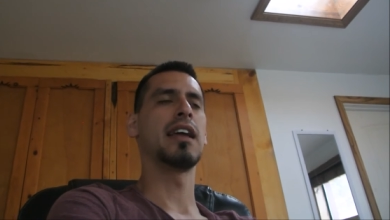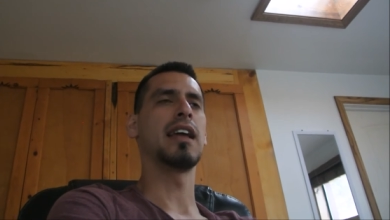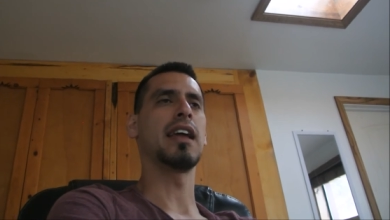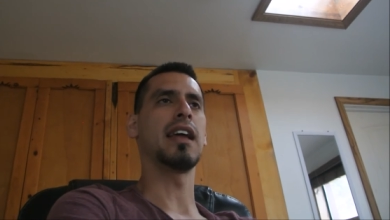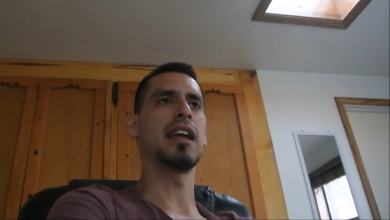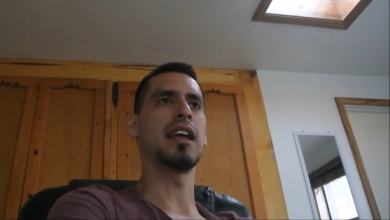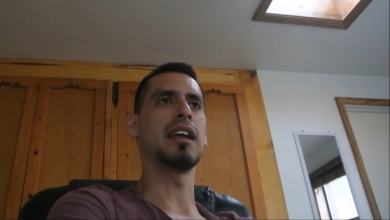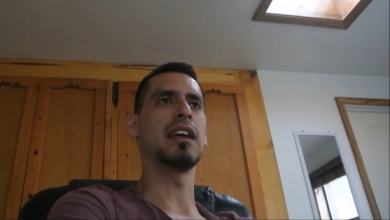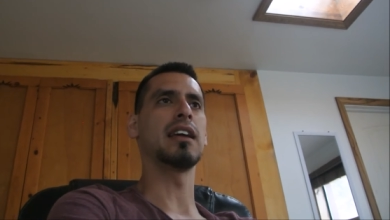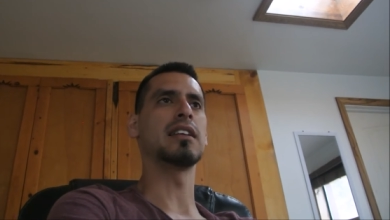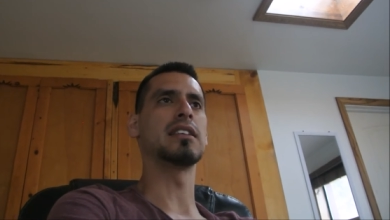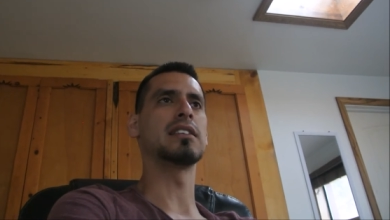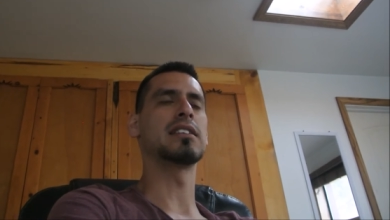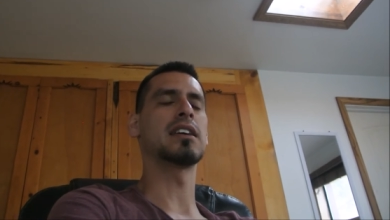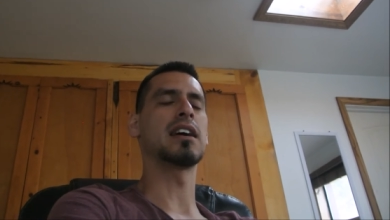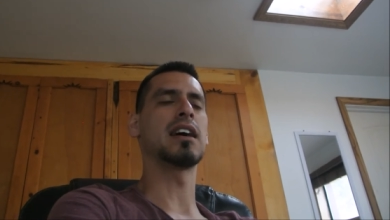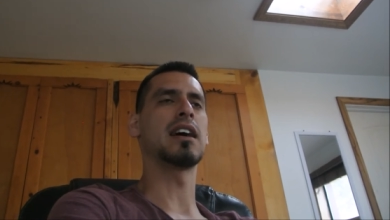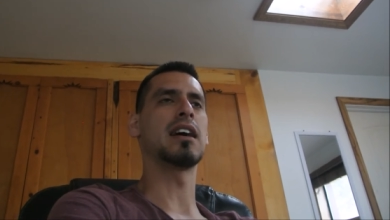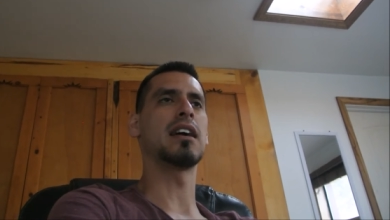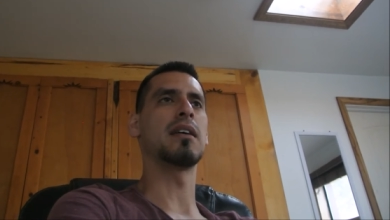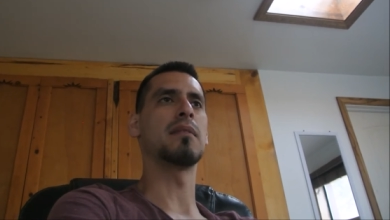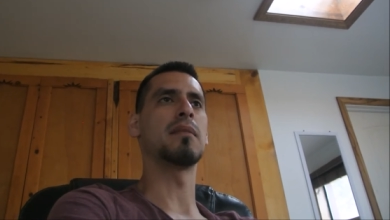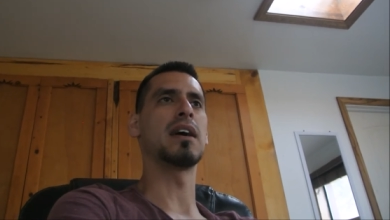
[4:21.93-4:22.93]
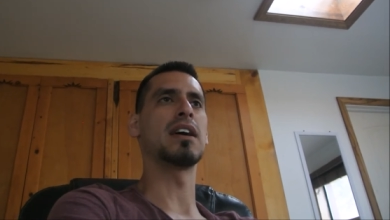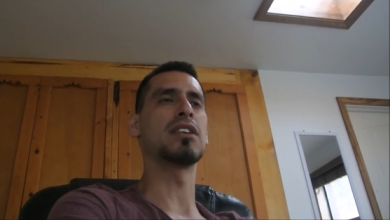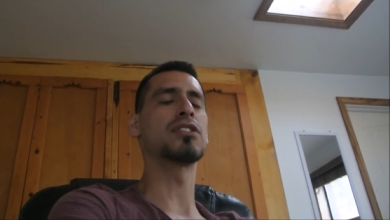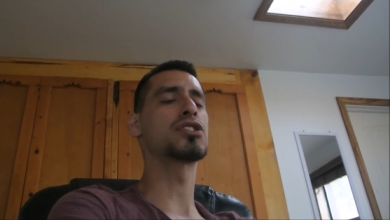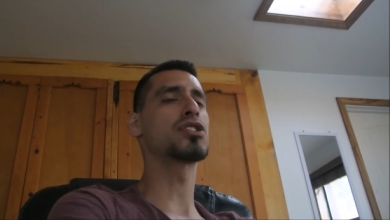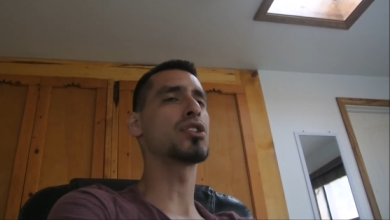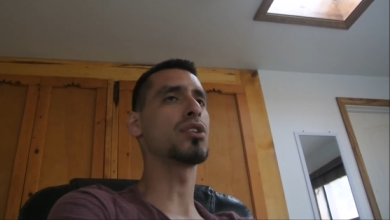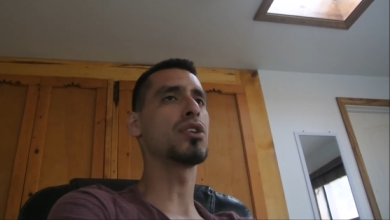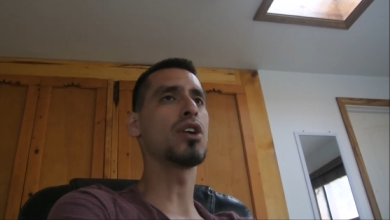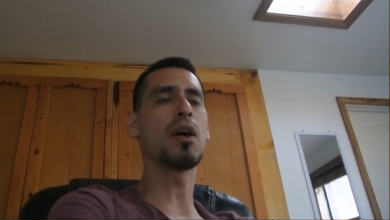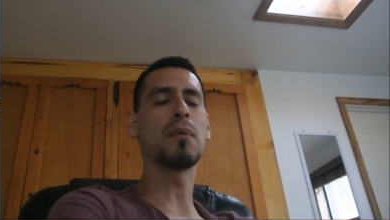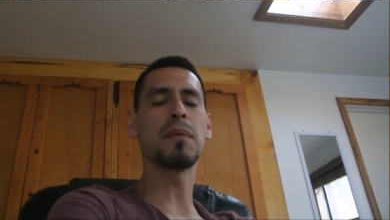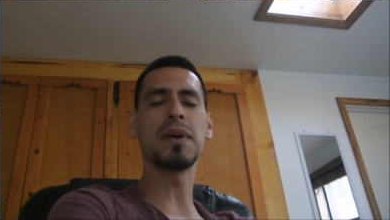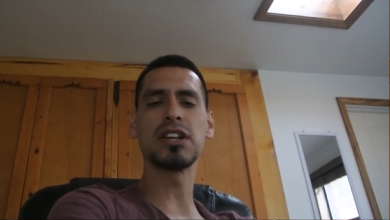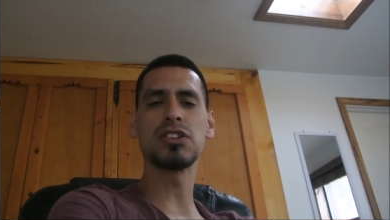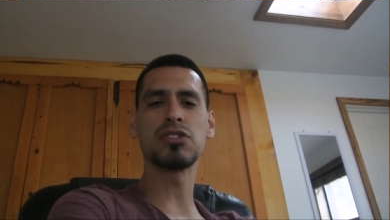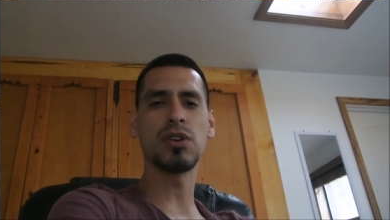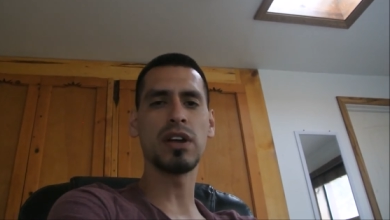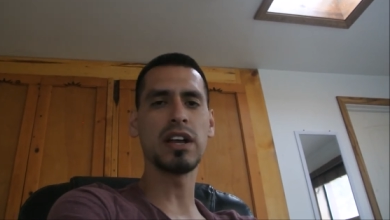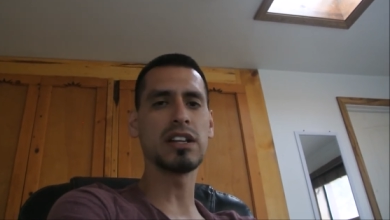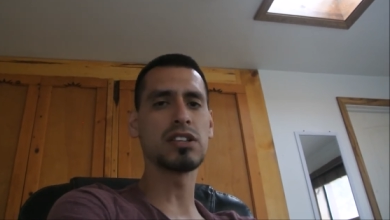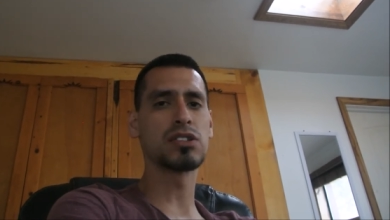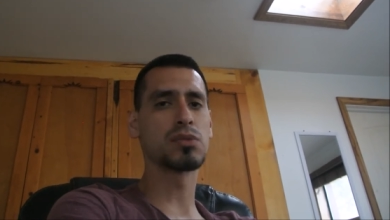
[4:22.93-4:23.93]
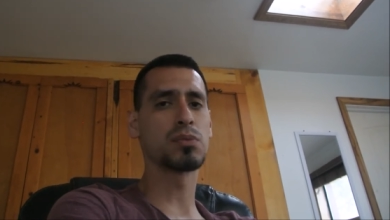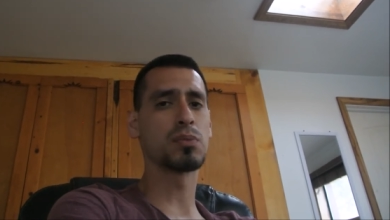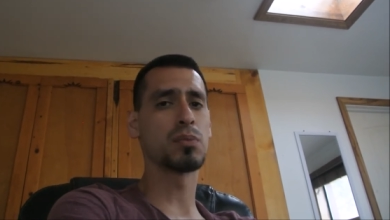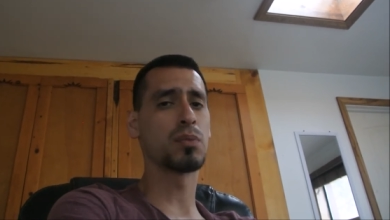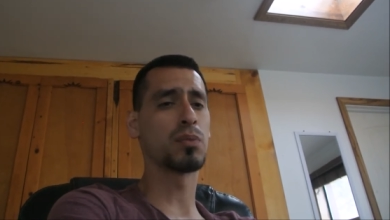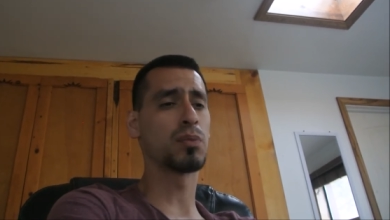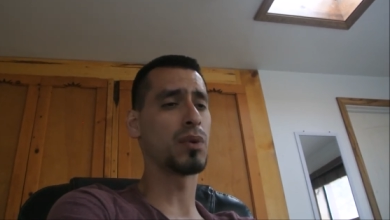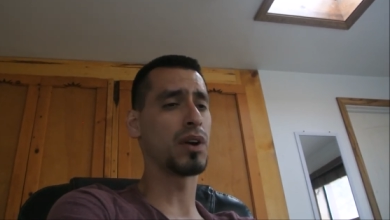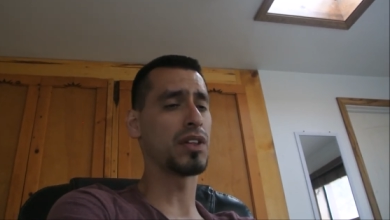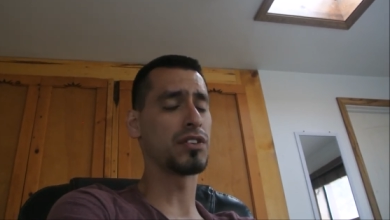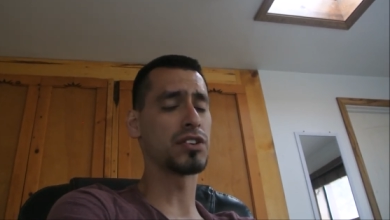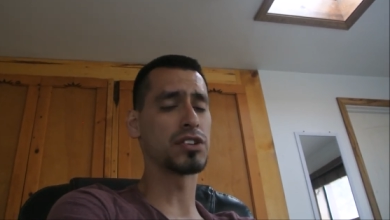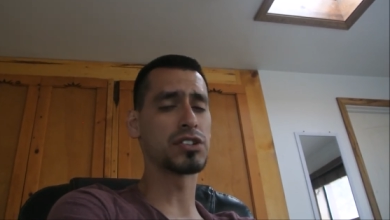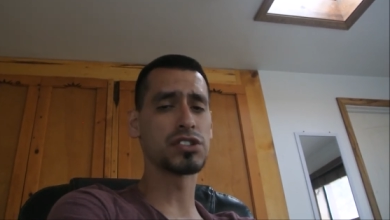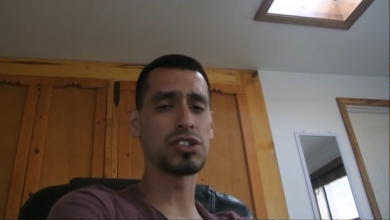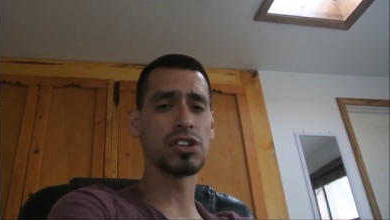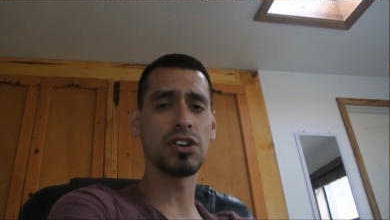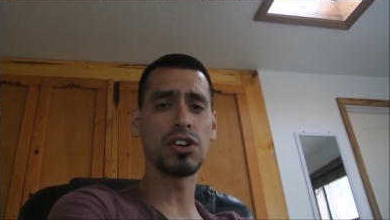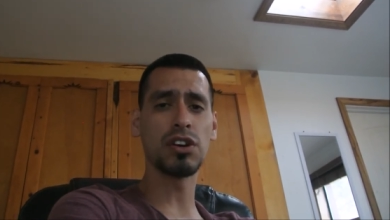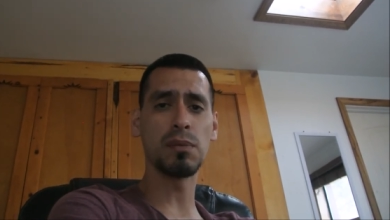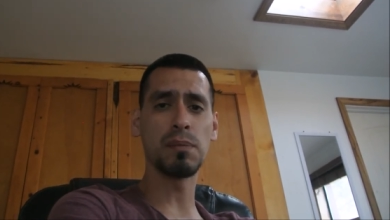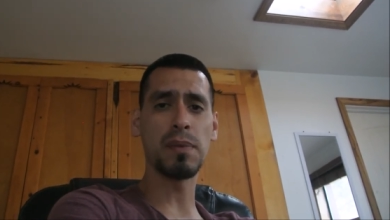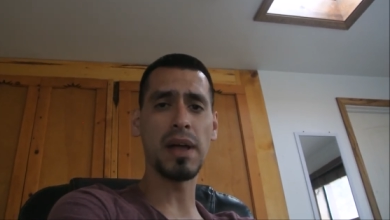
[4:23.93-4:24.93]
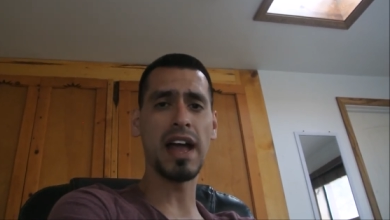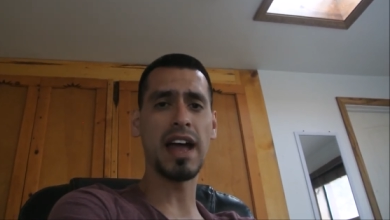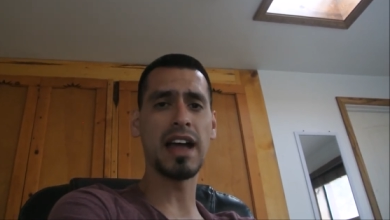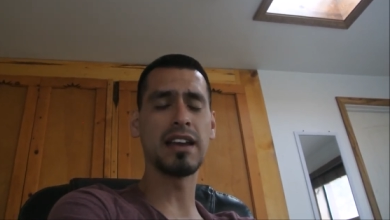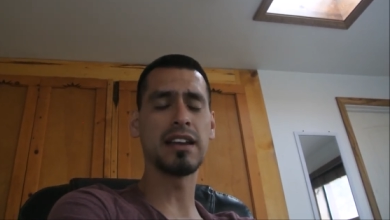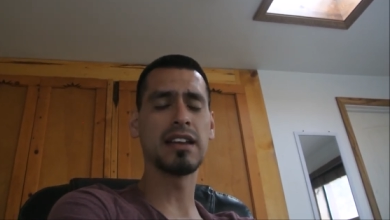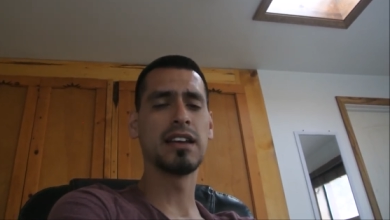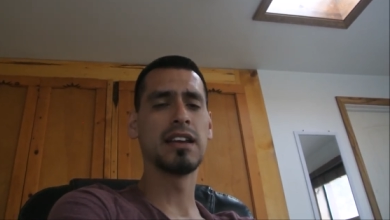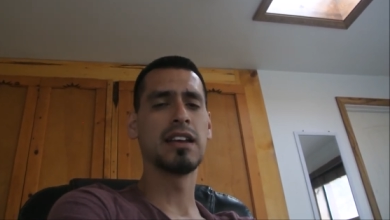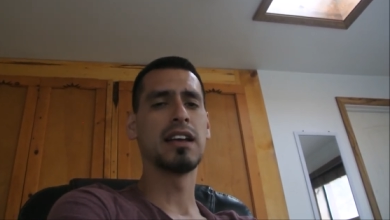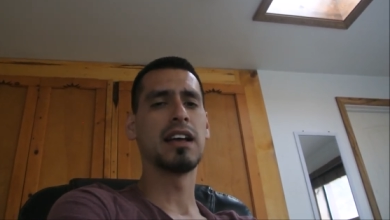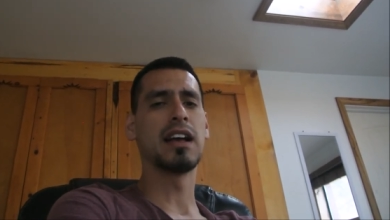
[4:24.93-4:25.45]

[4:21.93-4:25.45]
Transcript: and um, I'll show you all my trades, whether it's good or bad,